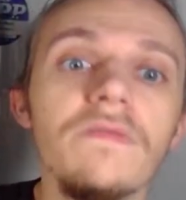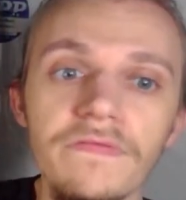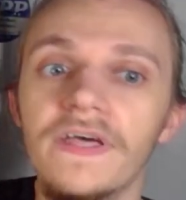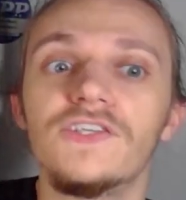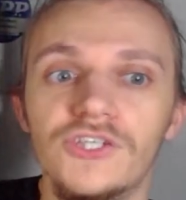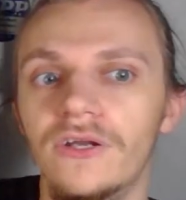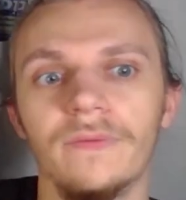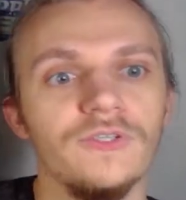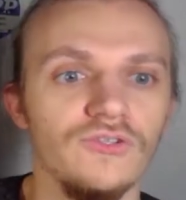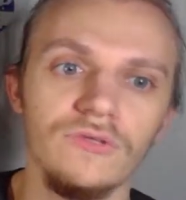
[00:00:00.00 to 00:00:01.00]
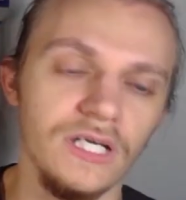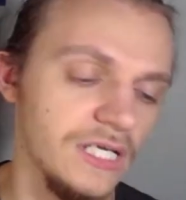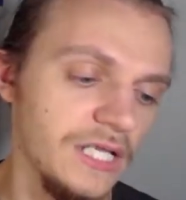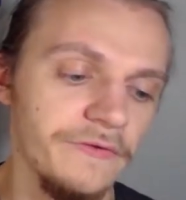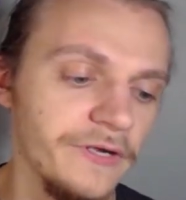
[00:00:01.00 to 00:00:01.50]
They showed up, because you look at
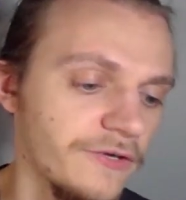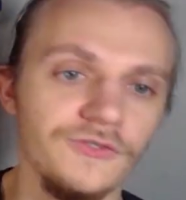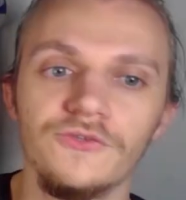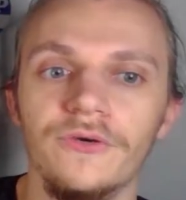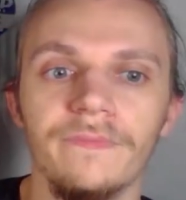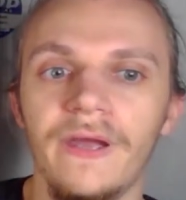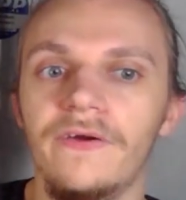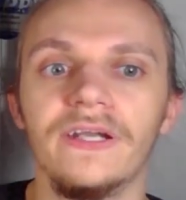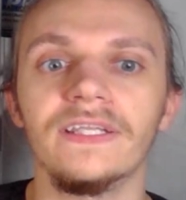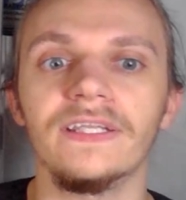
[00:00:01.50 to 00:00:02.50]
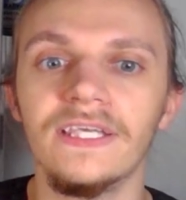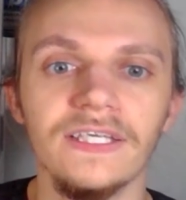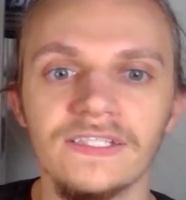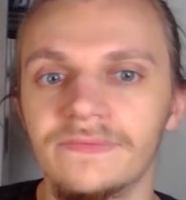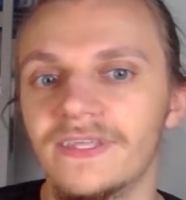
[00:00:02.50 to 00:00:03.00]
Nina Rickards, Jordan Merritt, and
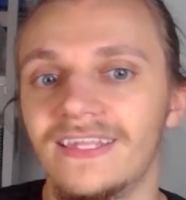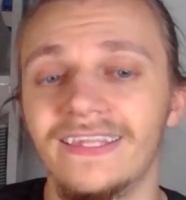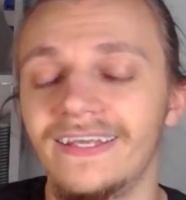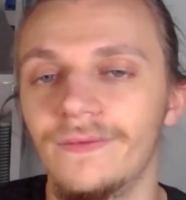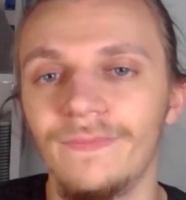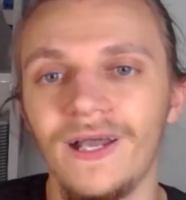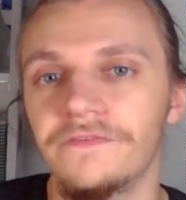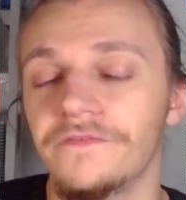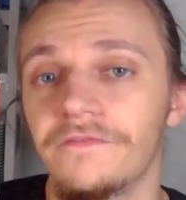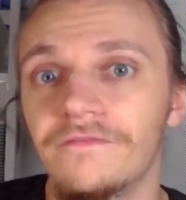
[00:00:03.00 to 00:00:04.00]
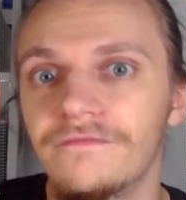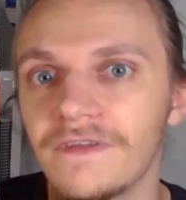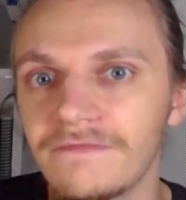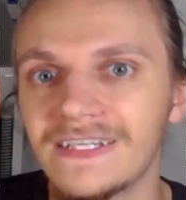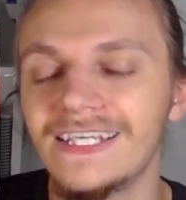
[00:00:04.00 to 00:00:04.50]
Kiki Smith, and they combined for
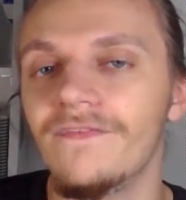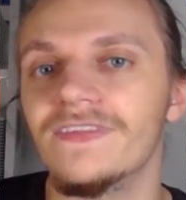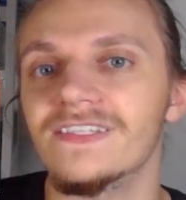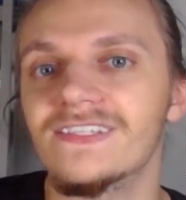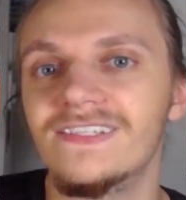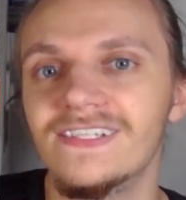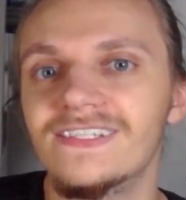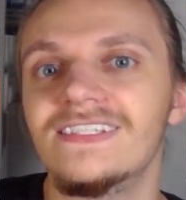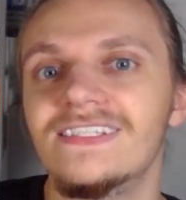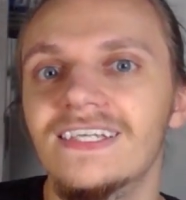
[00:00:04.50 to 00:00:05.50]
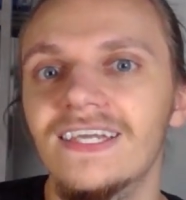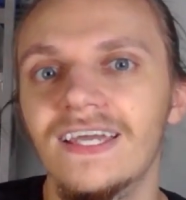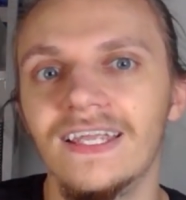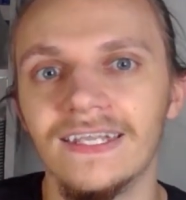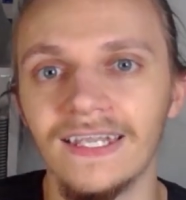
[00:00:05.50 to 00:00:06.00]
50 of the
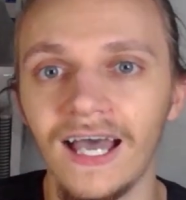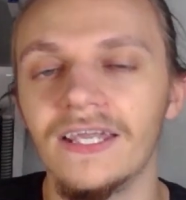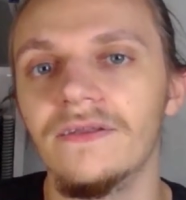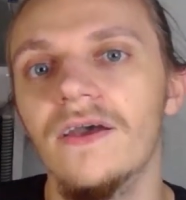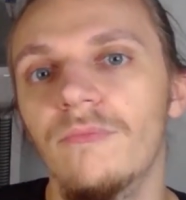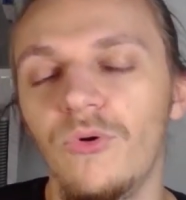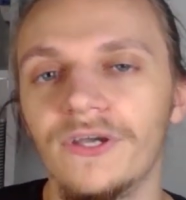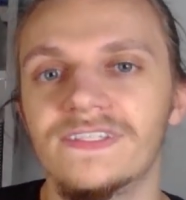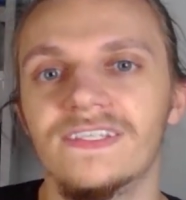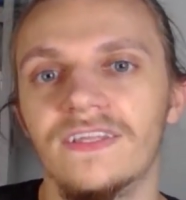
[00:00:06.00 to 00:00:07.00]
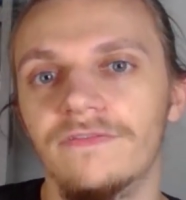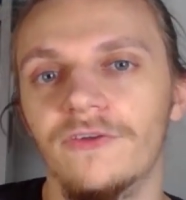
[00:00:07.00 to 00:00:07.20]
69 points that the